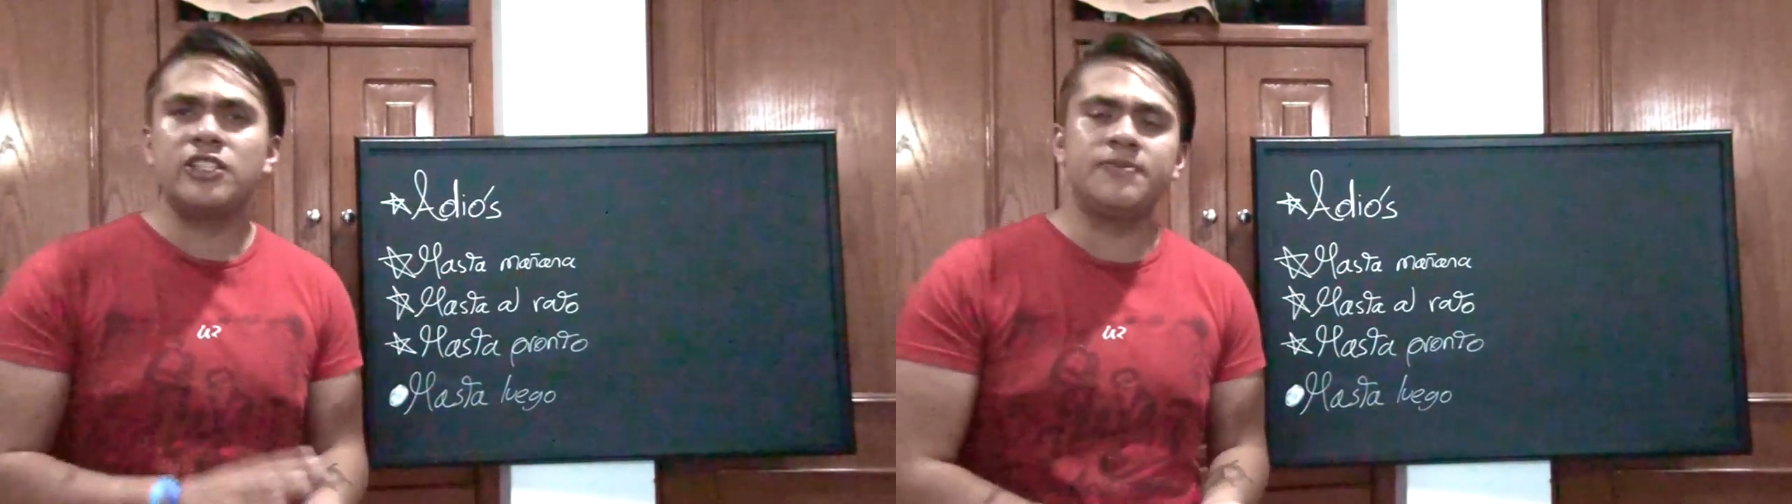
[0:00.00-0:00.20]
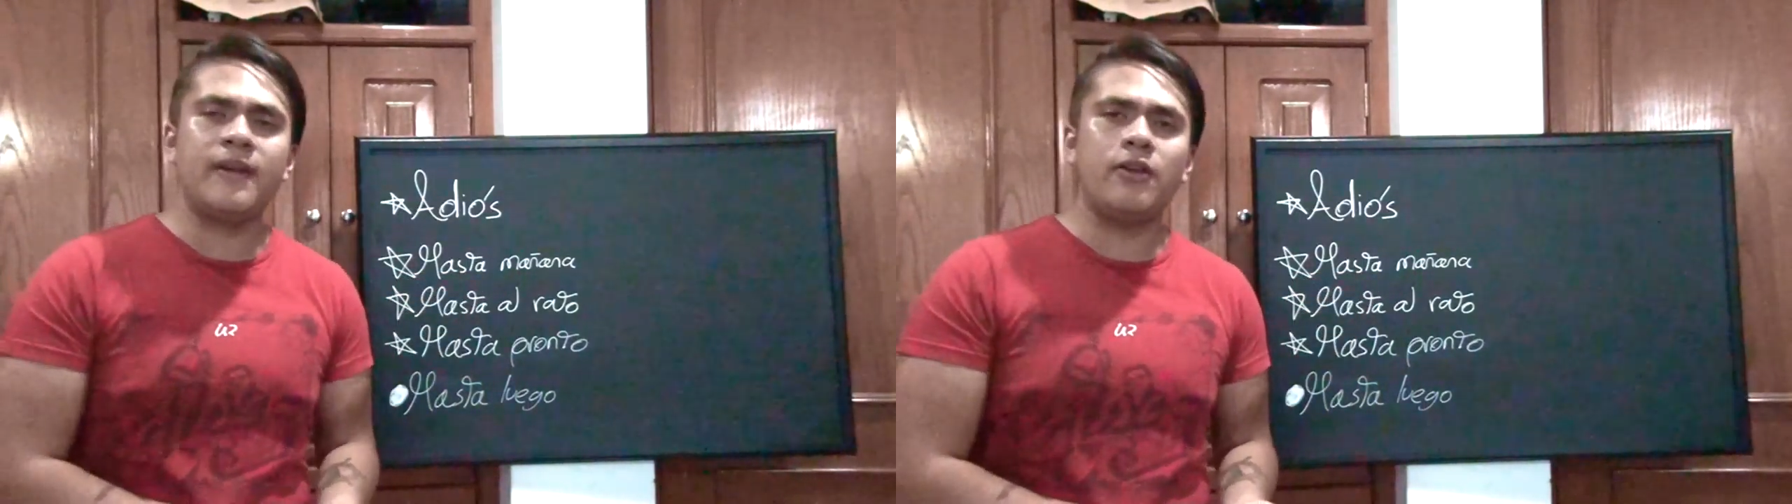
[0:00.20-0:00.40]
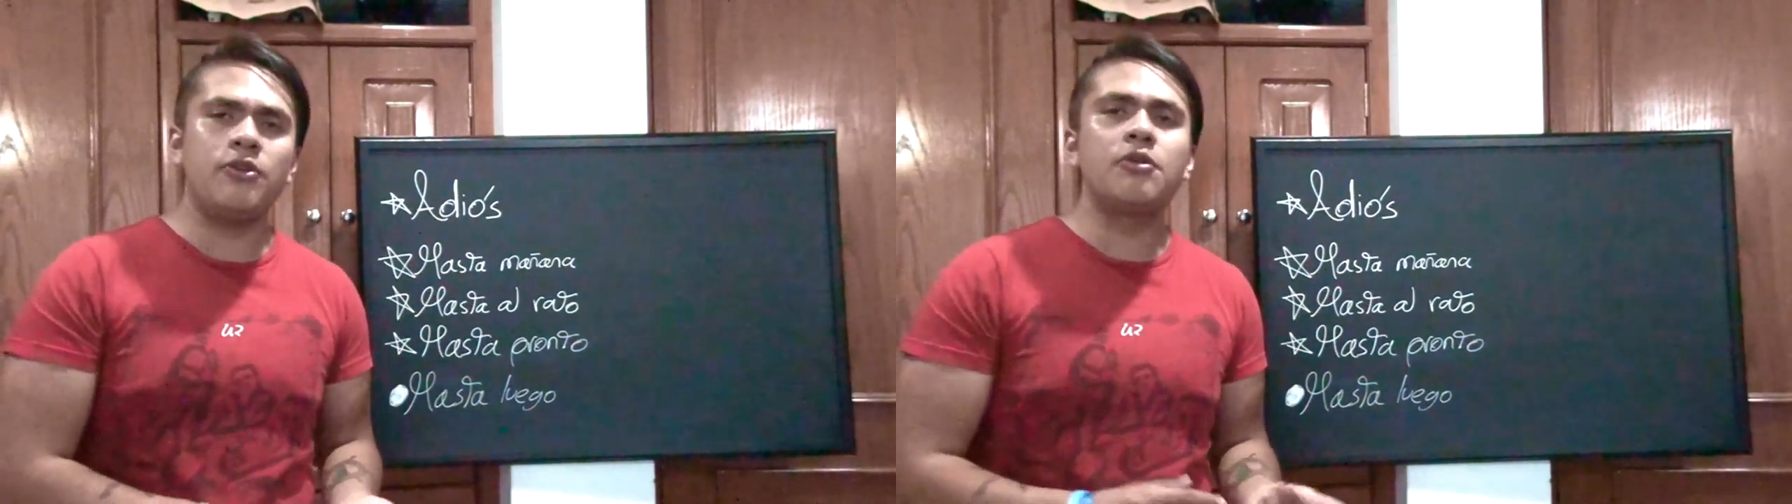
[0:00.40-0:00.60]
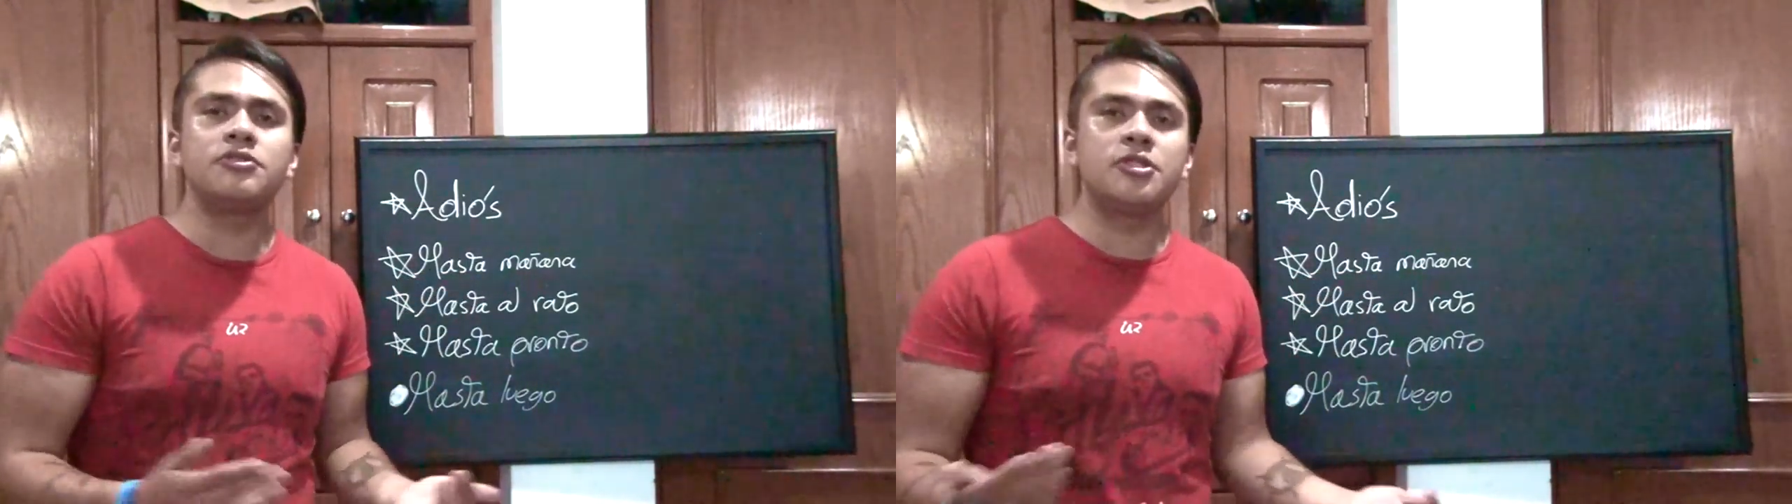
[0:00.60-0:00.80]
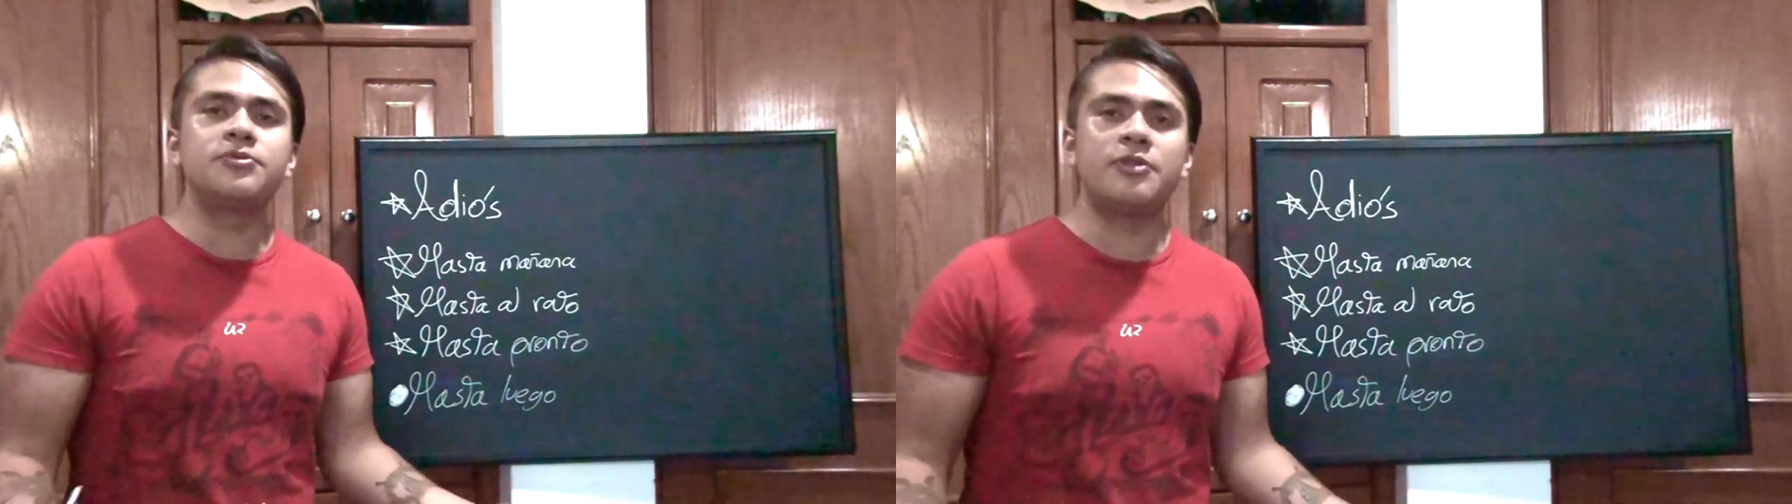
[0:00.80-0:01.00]
this video, you
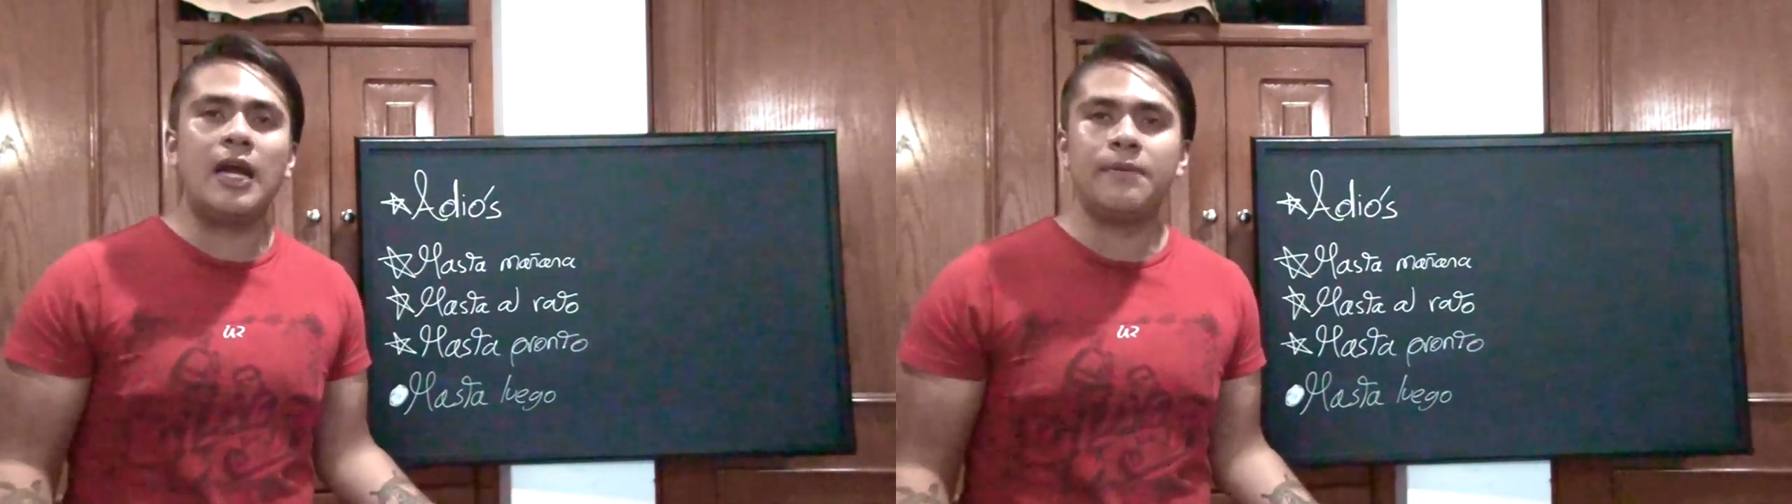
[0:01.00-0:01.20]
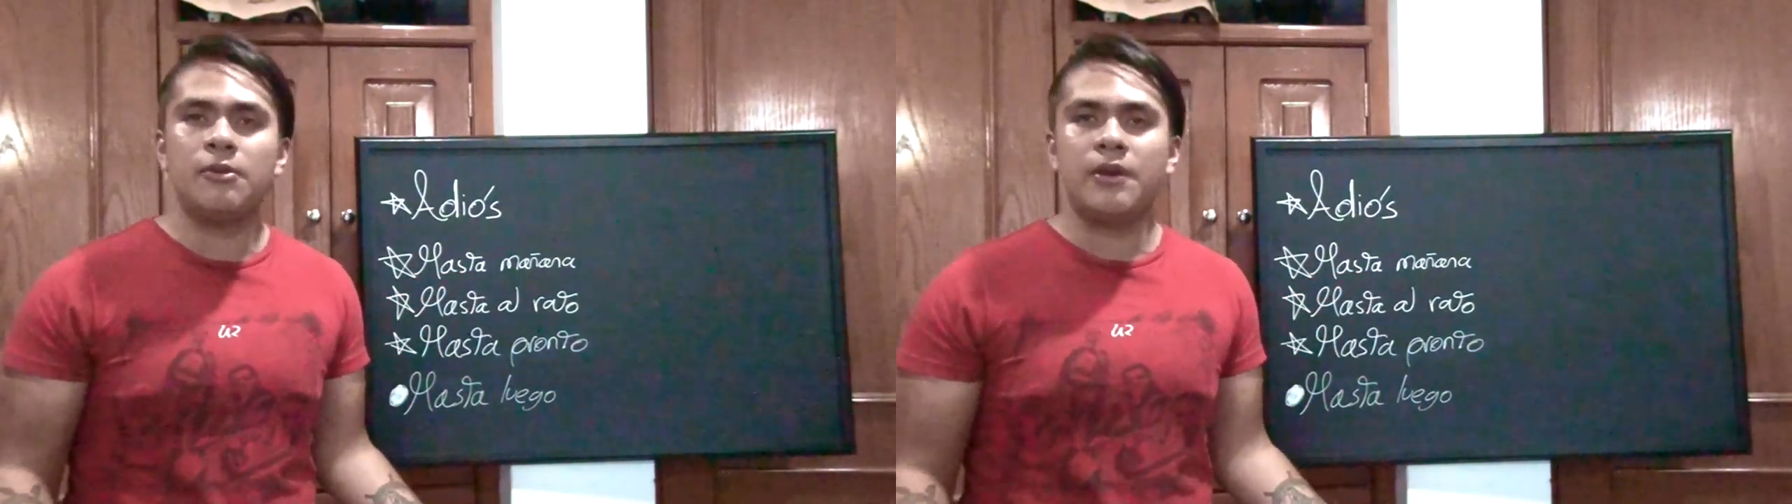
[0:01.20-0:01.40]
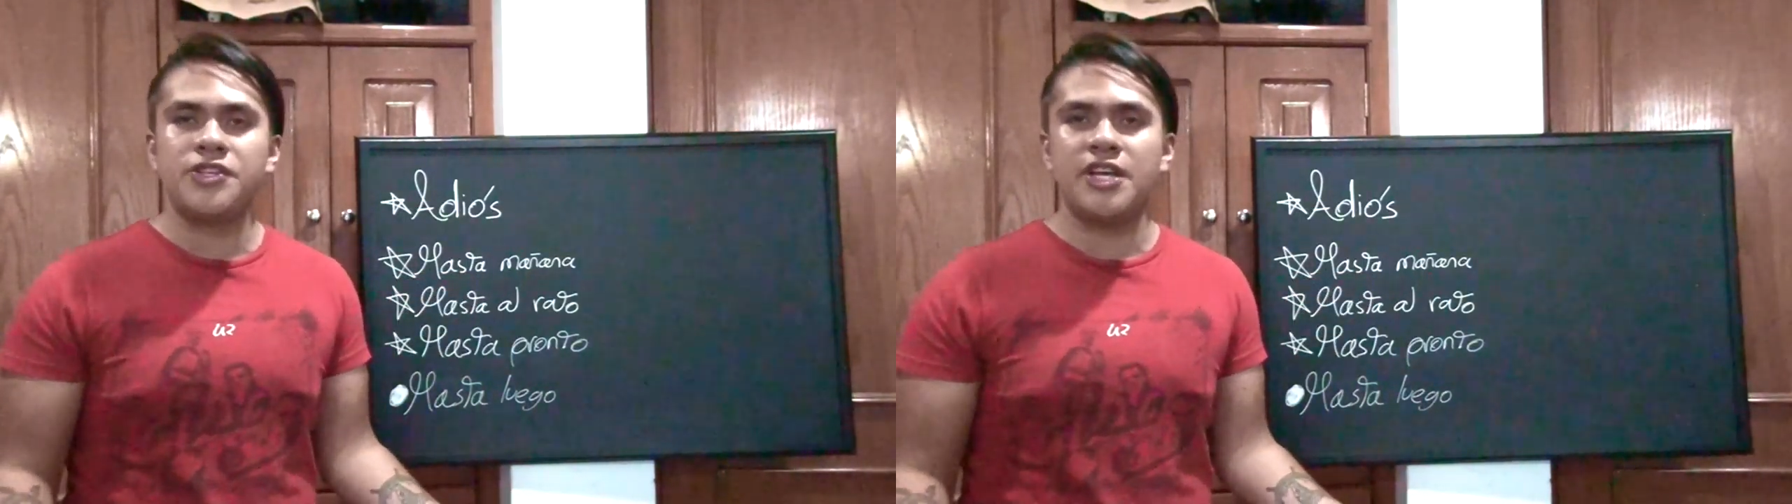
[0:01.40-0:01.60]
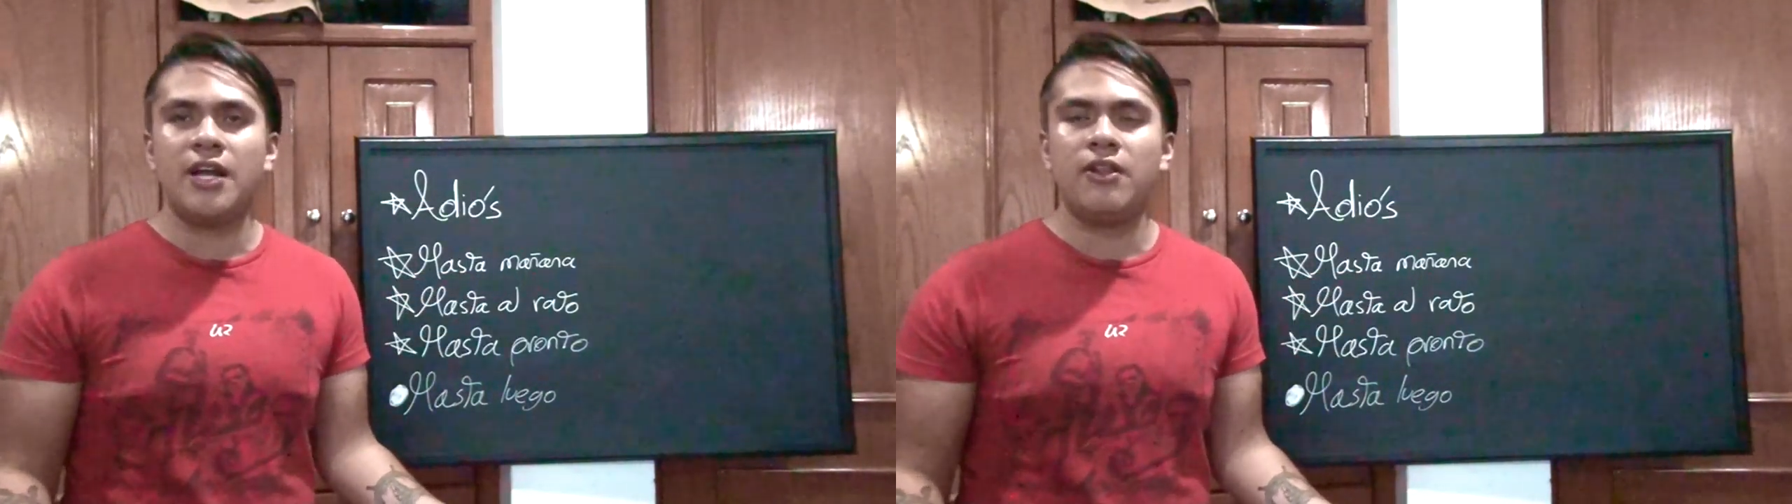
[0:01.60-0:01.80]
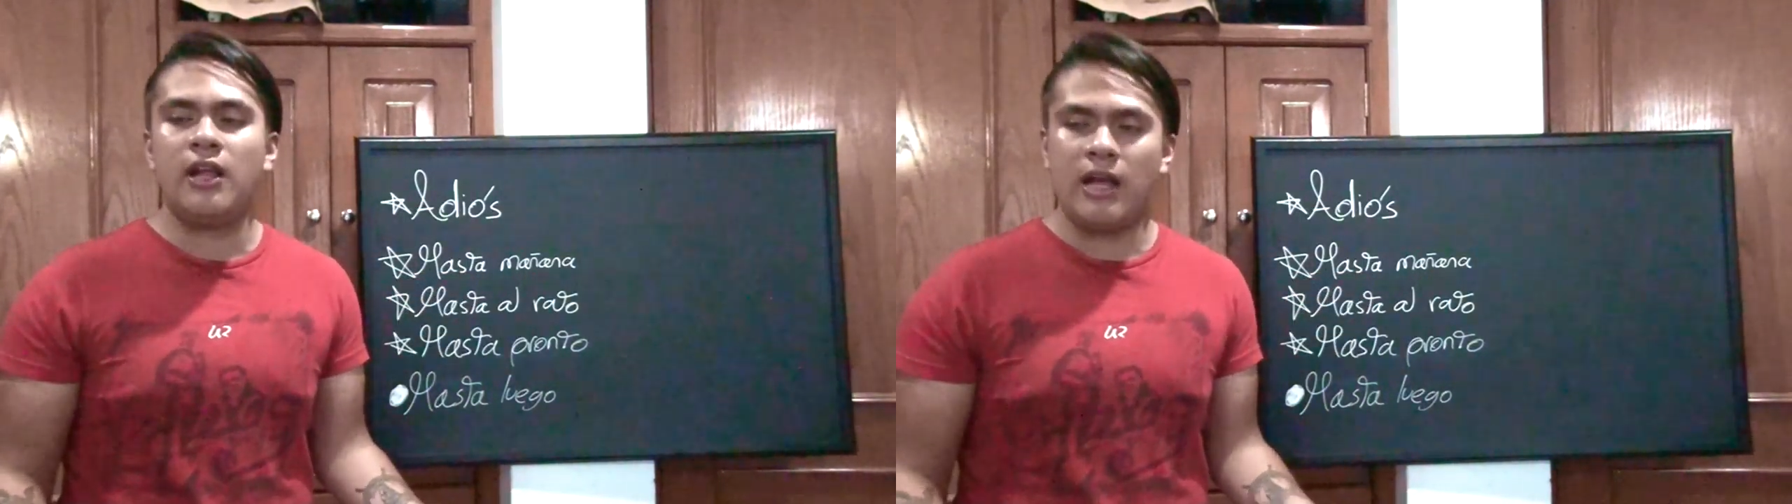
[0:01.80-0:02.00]
could subscribe to my channel.